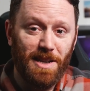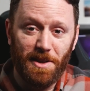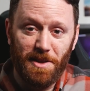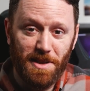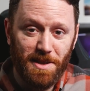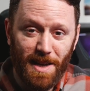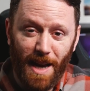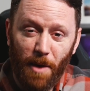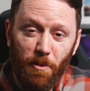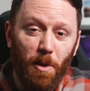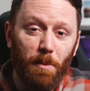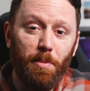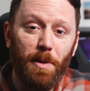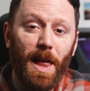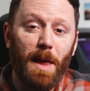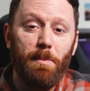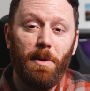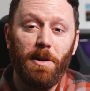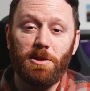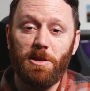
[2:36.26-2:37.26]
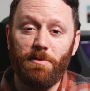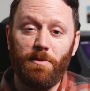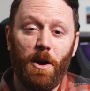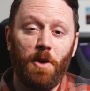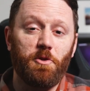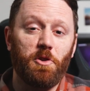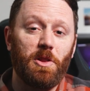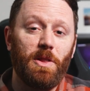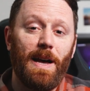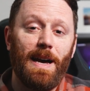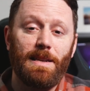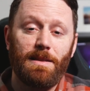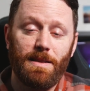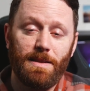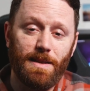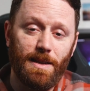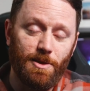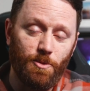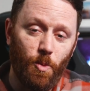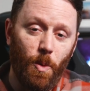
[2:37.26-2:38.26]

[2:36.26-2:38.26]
not to say I won't play a bunch of other classes as